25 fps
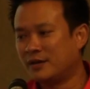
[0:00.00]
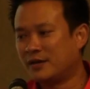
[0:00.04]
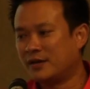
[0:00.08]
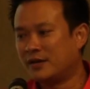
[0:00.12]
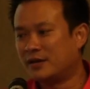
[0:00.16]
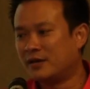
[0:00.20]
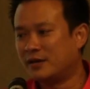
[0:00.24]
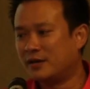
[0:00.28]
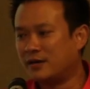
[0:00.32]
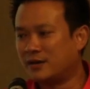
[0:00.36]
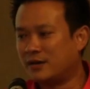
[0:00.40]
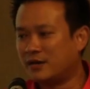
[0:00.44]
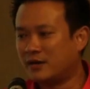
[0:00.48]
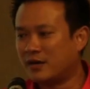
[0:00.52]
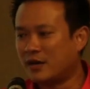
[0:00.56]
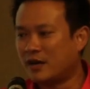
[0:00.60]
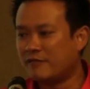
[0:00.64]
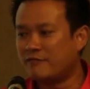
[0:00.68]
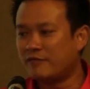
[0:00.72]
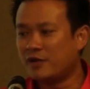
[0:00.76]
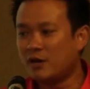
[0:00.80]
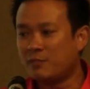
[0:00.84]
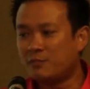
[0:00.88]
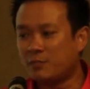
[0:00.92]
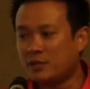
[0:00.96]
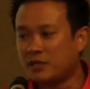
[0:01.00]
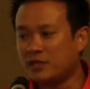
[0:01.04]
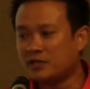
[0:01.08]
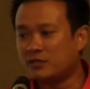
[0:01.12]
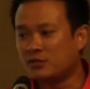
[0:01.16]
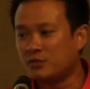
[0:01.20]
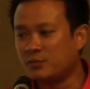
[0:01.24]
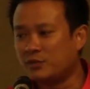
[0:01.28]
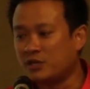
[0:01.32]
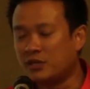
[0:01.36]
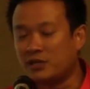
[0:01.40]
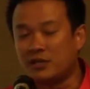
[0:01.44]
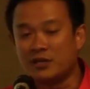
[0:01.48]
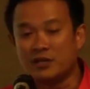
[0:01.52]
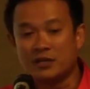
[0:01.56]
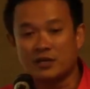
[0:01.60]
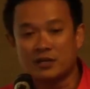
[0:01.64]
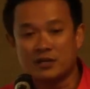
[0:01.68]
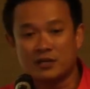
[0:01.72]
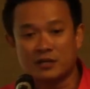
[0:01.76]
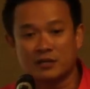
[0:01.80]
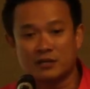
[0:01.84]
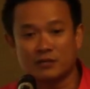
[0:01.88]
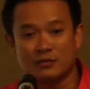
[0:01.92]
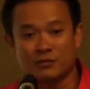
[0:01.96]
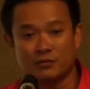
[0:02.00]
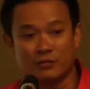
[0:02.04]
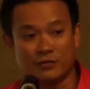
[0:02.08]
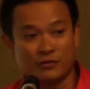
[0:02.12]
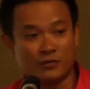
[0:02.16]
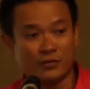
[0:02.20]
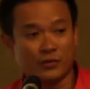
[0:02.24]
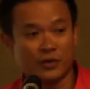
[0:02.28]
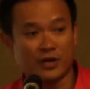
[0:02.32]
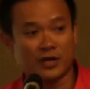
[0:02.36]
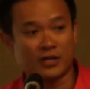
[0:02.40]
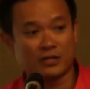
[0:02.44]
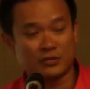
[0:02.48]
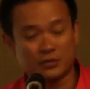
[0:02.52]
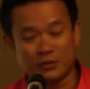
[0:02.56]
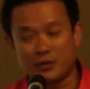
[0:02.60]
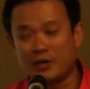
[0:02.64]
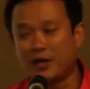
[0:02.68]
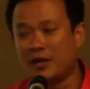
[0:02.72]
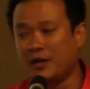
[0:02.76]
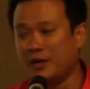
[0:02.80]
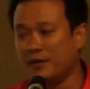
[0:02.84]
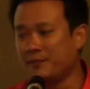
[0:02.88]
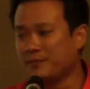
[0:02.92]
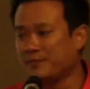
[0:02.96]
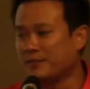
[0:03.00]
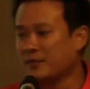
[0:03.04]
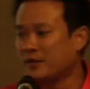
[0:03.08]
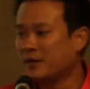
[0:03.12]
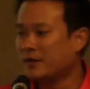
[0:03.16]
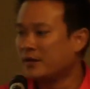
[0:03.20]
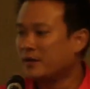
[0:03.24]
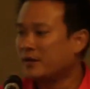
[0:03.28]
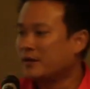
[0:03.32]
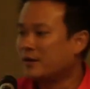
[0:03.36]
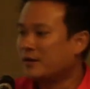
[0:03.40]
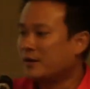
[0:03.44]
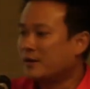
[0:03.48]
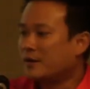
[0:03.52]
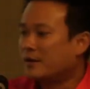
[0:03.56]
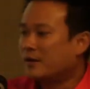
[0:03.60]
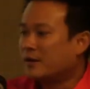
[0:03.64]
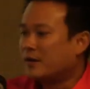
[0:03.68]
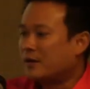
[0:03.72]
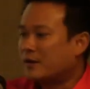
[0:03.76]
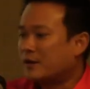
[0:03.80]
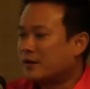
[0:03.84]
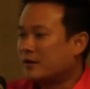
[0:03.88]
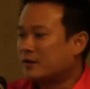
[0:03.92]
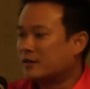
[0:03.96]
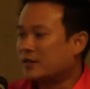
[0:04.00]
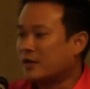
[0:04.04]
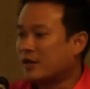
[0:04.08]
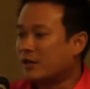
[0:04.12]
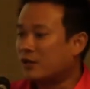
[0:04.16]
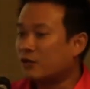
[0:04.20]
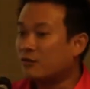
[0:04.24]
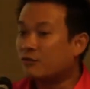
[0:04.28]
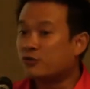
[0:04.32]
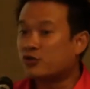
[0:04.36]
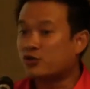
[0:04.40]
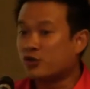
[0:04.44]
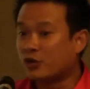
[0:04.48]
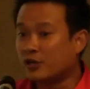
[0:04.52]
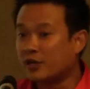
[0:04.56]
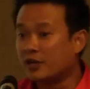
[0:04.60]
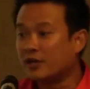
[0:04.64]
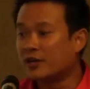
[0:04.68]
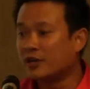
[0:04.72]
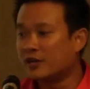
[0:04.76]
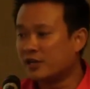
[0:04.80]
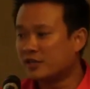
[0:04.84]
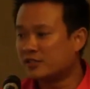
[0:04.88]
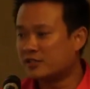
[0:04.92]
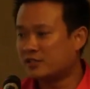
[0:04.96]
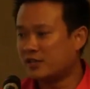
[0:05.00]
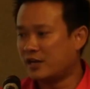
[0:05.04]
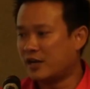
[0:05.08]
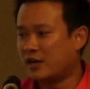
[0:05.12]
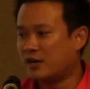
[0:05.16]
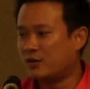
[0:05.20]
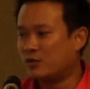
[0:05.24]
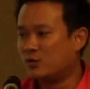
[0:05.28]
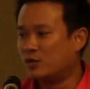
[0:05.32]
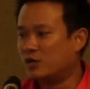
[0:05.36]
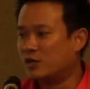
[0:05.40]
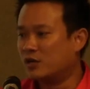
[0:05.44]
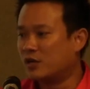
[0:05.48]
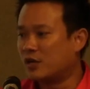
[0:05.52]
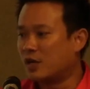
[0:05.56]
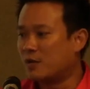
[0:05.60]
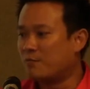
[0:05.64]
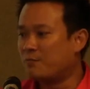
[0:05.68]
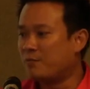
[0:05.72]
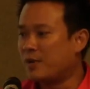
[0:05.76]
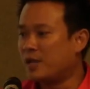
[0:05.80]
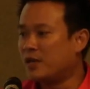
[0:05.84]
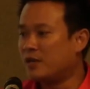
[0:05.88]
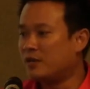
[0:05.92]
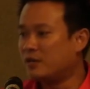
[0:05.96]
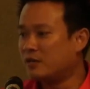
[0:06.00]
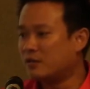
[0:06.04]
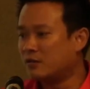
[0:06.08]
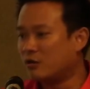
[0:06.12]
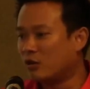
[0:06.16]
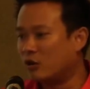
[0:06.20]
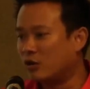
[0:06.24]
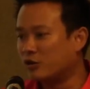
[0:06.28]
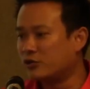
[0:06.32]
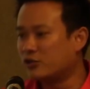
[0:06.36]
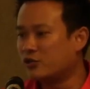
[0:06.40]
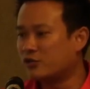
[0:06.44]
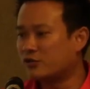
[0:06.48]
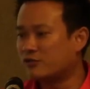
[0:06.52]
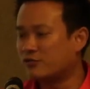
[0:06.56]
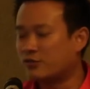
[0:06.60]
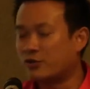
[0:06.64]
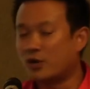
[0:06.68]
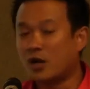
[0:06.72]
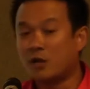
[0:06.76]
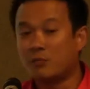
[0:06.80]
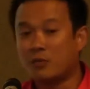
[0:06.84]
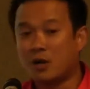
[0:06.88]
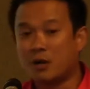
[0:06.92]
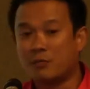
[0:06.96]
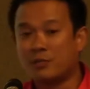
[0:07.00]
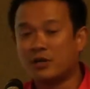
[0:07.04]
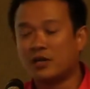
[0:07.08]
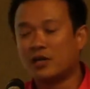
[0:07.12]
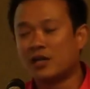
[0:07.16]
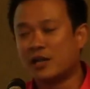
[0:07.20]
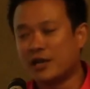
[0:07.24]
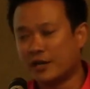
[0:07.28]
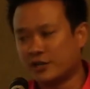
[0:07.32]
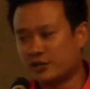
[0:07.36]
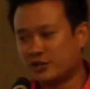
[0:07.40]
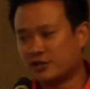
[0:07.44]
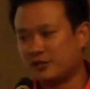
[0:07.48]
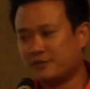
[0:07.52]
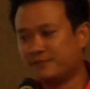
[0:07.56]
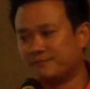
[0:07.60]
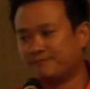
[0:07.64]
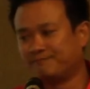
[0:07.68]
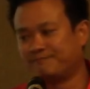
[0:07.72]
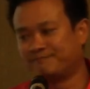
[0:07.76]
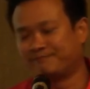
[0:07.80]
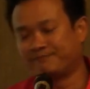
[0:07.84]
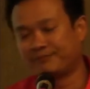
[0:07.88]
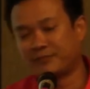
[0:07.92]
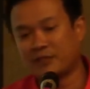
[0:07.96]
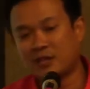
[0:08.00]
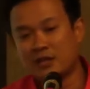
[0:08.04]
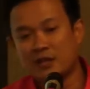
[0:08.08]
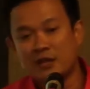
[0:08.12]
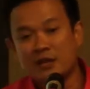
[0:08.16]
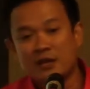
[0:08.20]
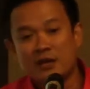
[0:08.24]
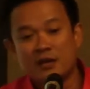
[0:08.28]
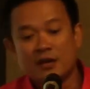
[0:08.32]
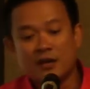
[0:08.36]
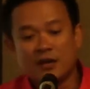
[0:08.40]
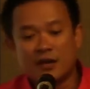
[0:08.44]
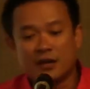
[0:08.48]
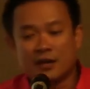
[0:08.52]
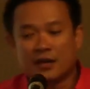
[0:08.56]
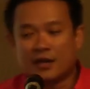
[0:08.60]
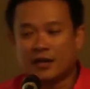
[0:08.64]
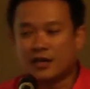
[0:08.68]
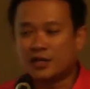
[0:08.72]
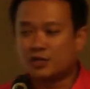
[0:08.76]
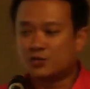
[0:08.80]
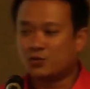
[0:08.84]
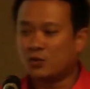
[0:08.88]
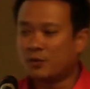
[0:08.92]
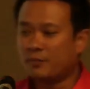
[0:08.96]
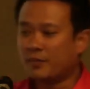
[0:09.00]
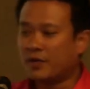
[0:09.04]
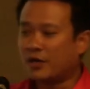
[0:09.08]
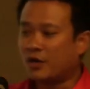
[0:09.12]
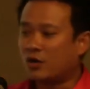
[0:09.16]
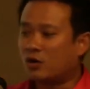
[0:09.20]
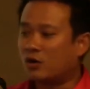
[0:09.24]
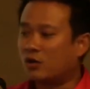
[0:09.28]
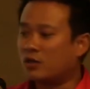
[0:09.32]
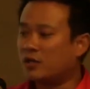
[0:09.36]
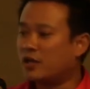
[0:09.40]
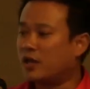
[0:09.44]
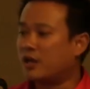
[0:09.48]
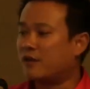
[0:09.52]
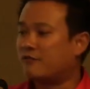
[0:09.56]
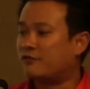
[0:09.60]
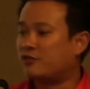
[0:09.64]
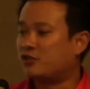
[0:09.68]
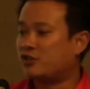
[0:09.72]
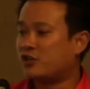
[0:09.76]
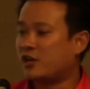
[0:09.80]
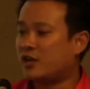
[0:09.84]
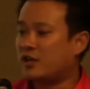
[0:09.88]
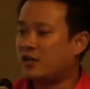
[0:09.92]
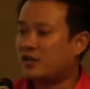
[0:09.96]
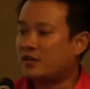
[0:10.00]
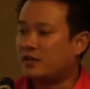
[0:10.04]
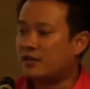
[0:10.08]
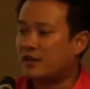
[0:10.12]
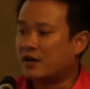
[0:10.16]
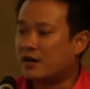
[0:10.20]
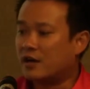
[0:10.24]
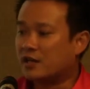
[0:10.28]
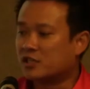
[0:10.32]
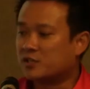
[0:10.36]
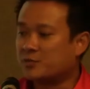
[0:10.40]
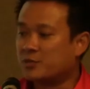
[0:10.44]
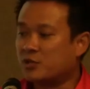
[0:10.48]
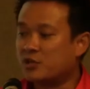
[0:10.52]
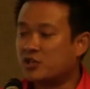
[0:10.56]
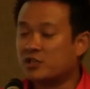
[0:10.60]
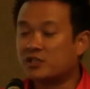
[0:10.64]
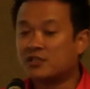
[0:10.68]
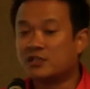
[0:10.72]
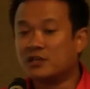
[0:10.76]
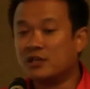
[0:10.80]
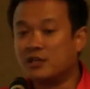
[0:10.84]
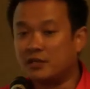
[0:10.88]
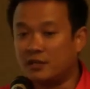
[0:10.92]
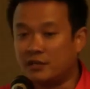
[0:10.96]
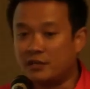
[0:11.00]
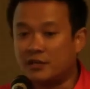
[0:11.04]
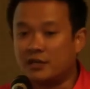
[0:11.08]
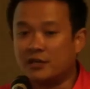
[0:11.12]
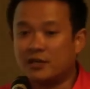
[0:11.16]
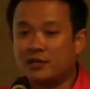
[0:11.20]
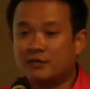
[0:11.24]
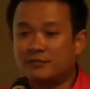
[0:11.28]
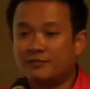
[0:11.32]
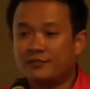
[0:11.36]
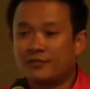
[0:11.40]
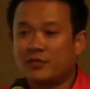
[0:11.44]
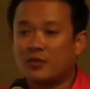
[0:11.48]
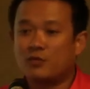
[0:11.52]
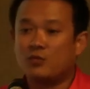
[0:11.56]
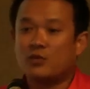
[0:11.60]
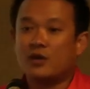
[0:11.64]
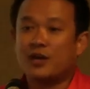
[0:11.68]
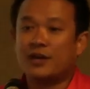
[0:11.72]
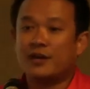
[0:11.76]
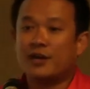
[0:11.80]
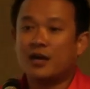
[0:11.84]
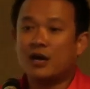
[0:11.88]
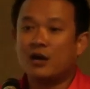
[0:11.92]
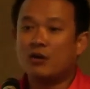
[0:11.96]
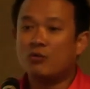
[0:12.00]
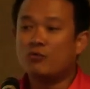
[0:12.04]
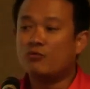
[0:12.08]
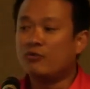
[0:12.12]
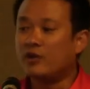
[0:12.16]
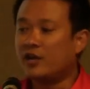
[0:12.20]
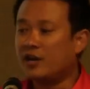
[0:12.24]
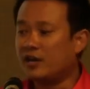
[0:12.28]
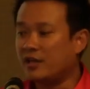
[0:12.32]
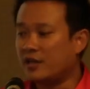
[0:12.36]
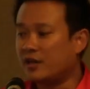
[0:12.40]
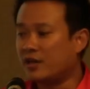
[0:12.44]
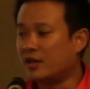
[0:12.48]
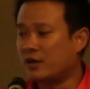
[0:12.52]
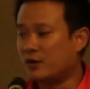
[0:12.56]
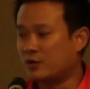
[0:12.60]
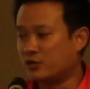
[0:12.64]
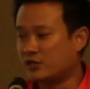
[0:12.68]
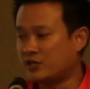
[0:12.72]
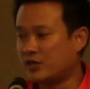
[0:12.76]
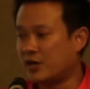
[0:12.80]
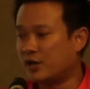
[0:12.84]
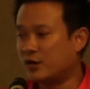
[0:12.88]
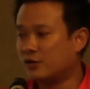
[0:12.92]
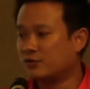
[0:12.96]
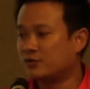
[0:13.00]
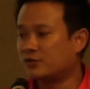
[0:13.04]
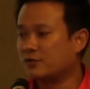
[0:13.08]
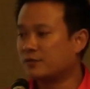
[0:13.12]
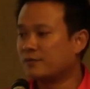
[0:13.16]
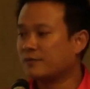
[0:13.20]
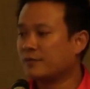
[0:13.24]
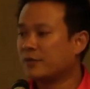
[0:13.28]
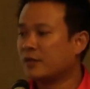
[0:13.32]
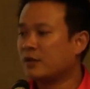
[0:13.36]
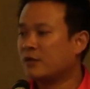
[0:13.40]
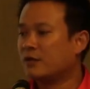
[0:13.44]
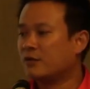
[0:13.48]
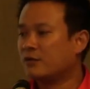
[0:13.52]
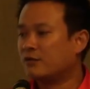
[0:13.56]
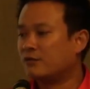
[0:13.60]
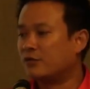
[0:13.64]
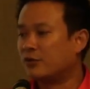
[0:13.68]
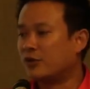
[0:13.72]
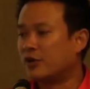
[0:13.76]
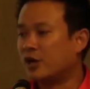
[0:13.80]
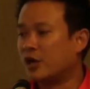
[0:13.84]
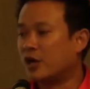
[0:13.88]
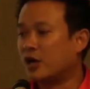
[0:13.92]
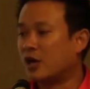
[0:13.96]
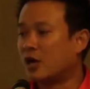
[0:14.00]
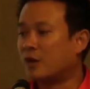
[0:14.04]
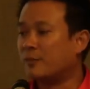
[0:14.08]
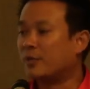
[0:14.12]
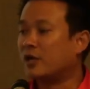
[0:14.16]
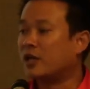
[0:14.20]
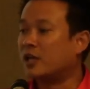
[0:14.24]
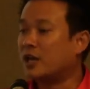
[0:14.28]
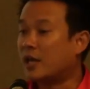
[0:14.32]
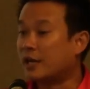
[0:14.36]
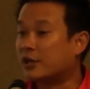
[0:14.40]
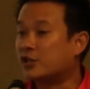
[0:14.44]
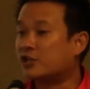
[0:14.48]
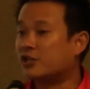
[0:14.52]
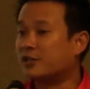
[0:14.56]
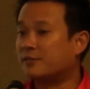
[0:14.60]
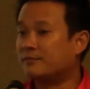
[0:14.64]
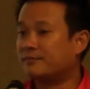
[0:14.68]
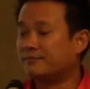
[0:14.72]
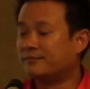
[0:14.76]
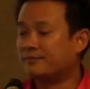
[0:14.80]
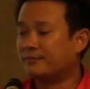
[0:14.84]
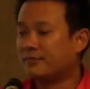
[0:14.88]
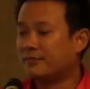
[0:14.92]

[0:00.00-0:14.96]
I'm very pleased to be here with you guys today. Thank you for joining us at our campaign launch for the upcoming election. As what my colleagues have shared in their speeches earlier, we are now readying ourselves for the coming election.